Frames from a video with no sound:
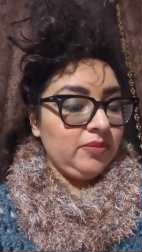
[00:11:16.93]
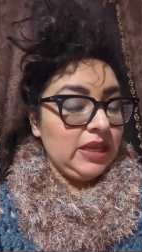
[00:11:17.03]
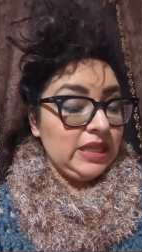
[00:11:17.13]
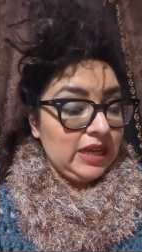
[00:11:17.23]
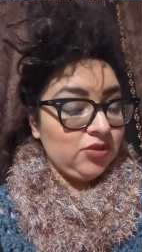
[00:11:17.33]

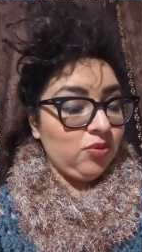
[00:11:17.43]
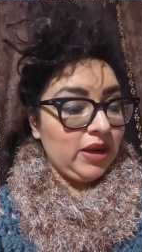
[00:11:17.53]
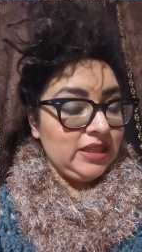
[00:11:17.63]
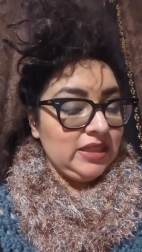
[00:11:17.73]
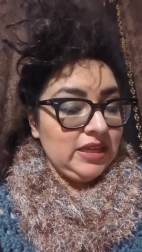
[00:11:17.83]
and that's why
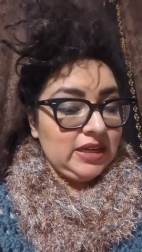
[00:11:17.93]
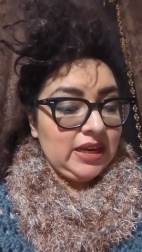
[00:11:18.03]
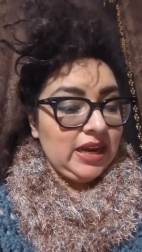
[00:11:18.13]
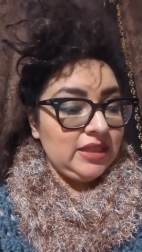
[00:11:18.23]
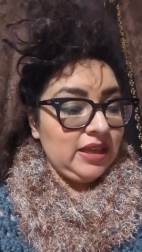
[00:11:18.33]
I think I
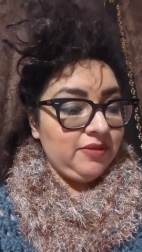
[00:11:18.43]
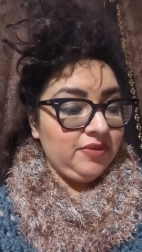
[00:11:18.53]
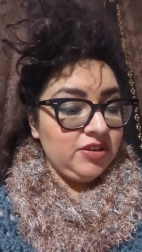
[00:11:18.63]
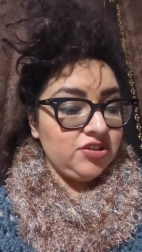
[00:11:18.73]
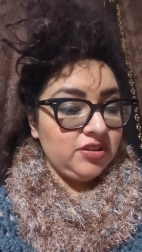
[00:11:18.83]
had that
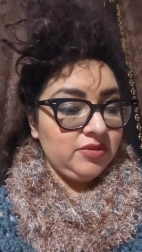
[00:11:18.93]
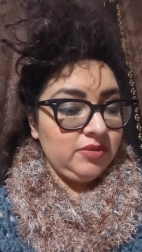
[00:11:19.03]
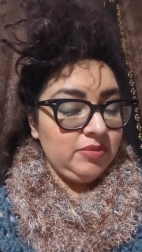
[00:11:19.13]
vision